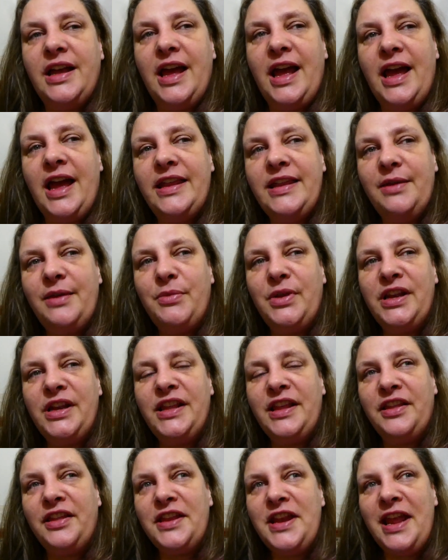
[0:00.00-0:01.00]
and then one of
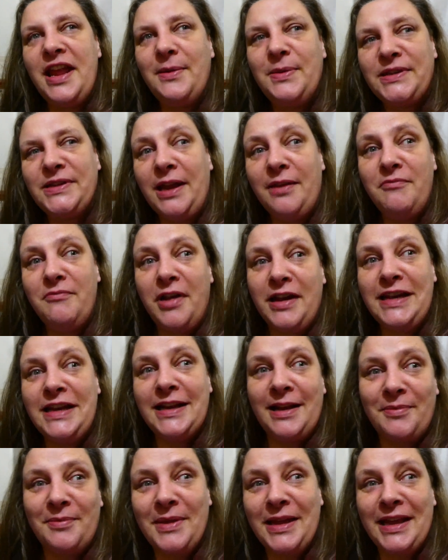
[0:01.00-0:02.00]
the other neighbours came
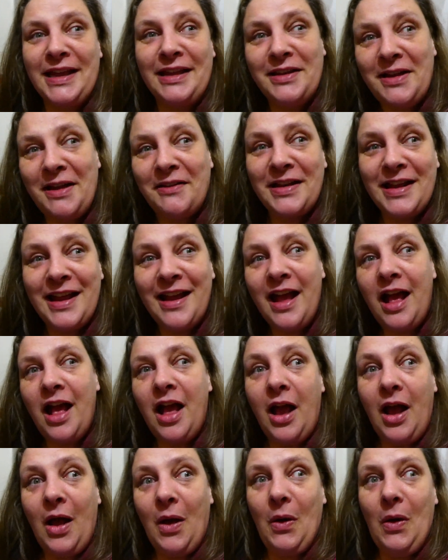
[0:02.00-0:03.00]
running up the hill going,
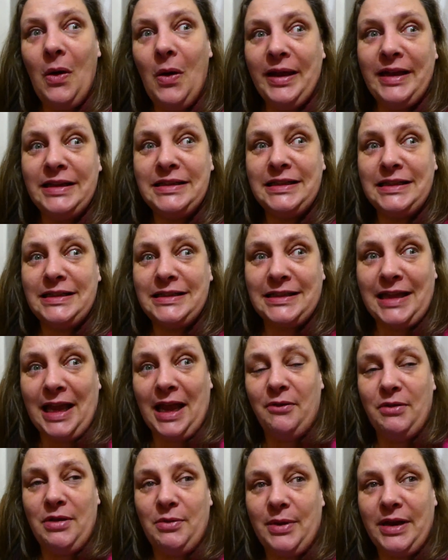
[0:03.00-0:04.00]
oh, I can see a
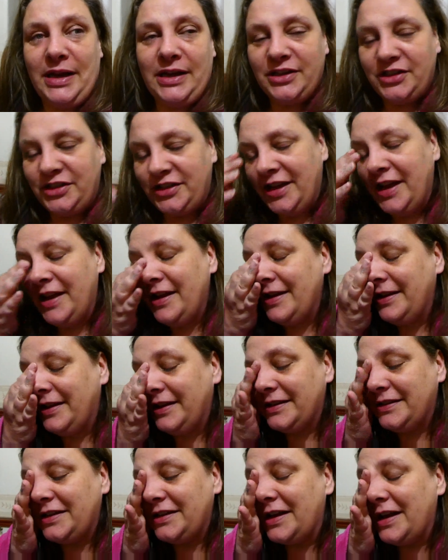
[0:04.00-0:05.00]
scary witch.
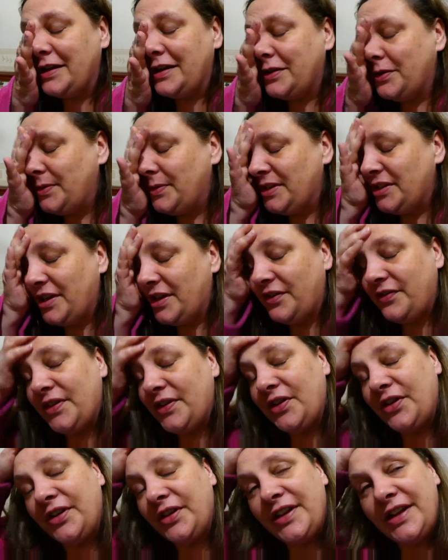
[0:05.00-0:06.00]
because Jen had a witch
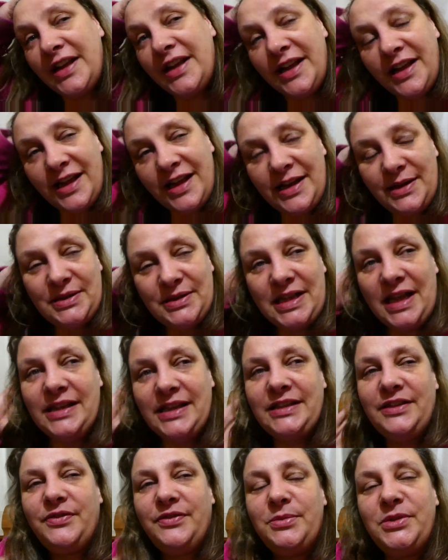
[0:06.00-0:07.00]
outfit on. And it was
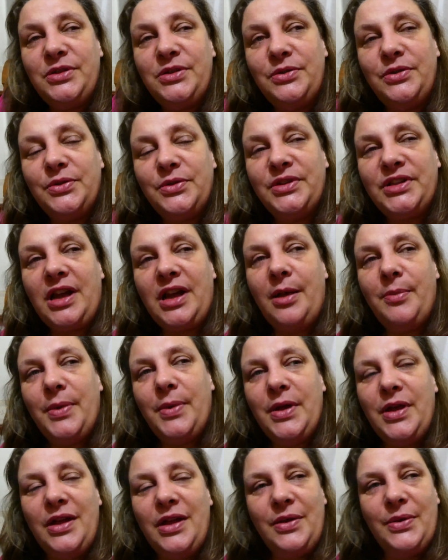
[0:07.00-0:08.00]
Andy from Two Doors Up
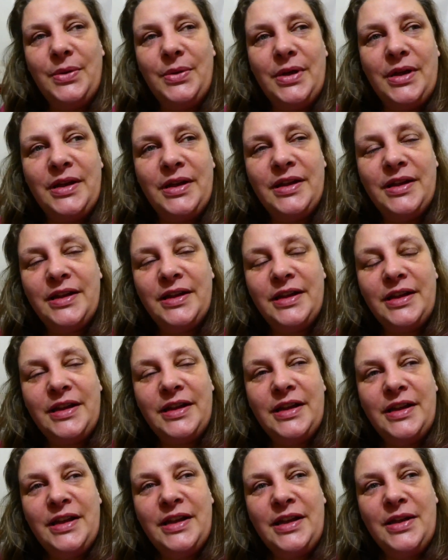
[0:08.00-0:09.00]
who
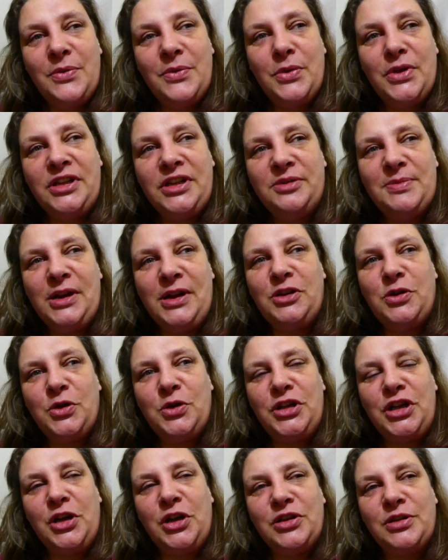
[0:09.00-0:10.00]
wanted to make
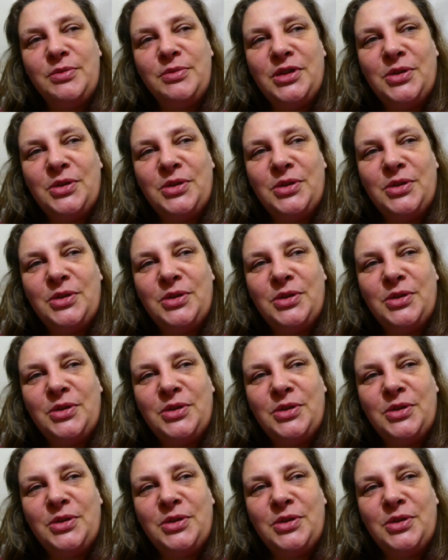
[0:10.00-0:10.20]
sure she got some